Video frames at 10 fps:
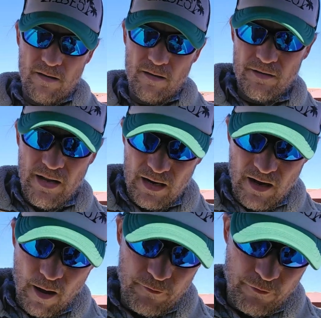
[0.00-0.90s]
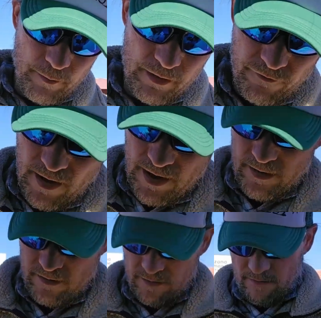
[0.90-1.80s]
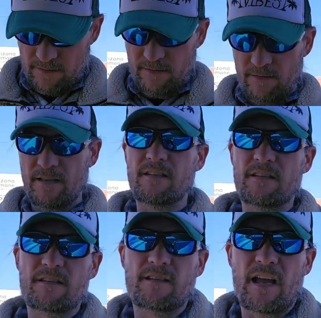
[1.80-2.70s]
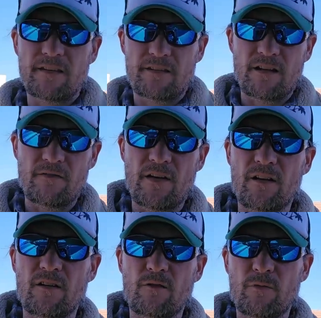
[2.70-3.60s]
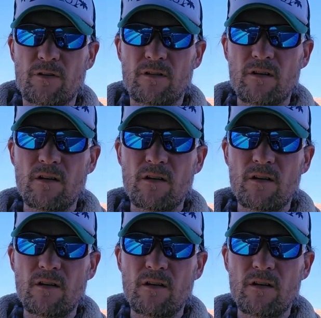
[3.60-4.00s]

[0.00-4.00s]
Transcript: It's not common for me to find this kind of stuff at a Goodwill.